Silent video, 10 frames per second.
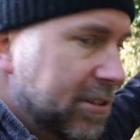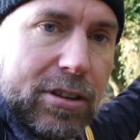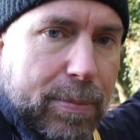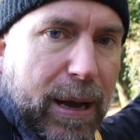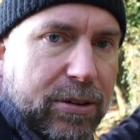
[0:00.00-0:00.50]
into
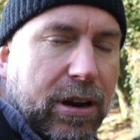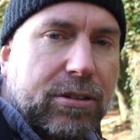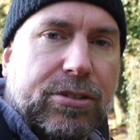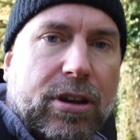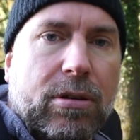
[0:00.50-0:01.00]
the
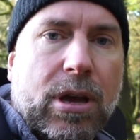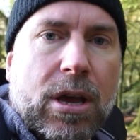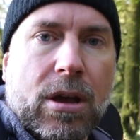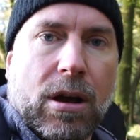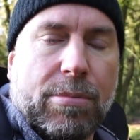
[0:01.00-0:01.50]
background. So
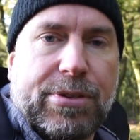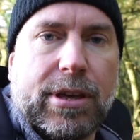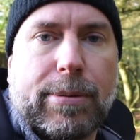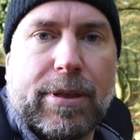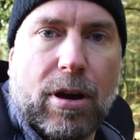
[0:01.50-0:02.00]
I'm
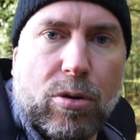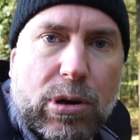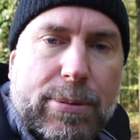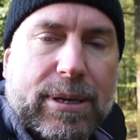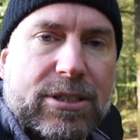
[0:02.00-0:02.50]
thinking about the
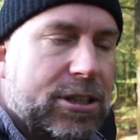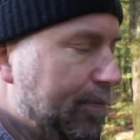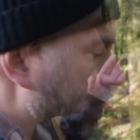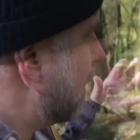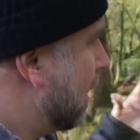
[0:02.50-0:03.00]
whole image
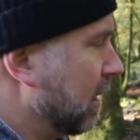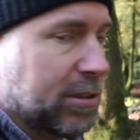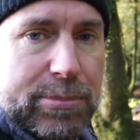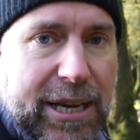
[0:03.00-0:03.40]
as I'm